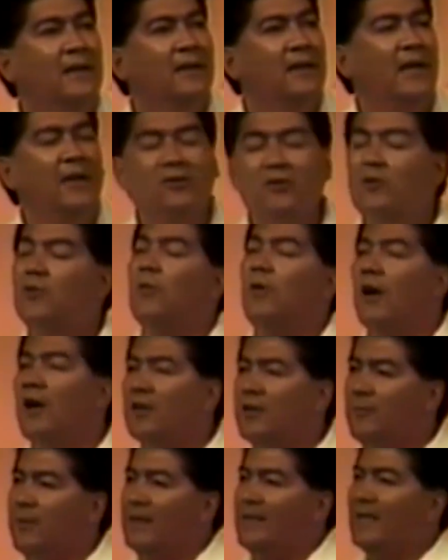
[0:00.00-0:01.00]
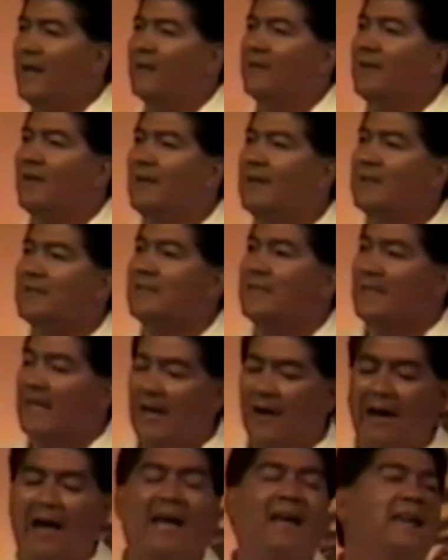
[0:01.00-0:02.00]
And you go all the way down the list. Now,
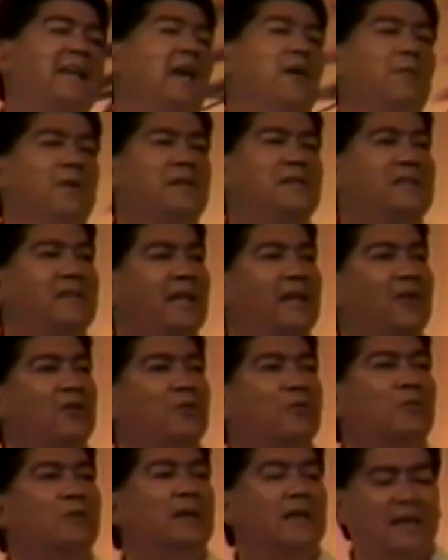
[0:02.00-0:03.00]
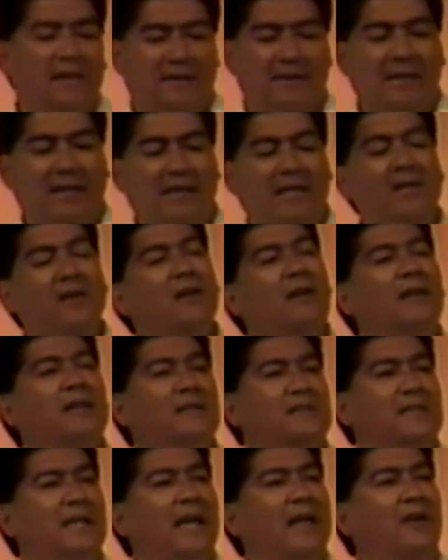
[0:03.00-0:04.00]
I guarantee you that
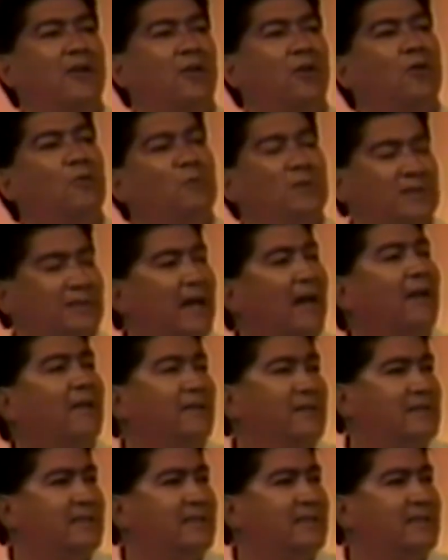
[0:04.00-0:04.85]
healing dead girl was not on the